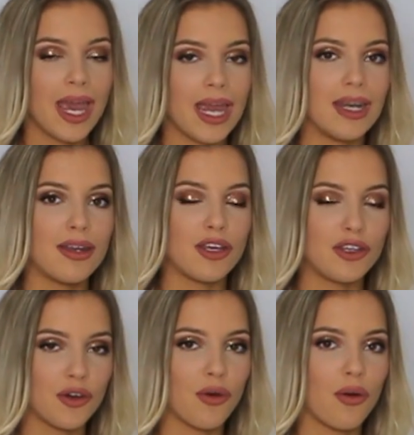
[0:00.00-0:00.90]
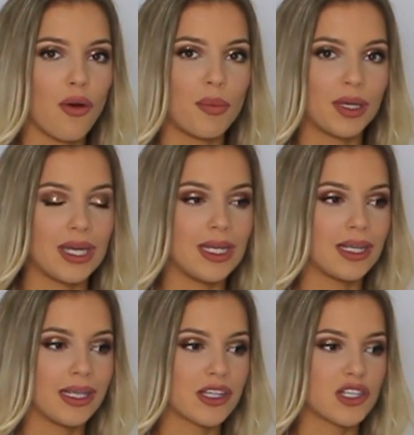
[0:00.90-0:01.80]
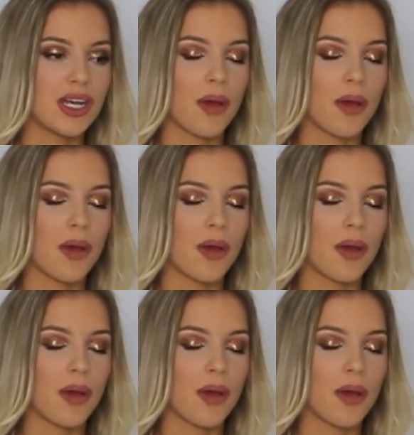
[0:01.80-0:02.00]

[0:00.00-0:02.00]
in your bikini collection.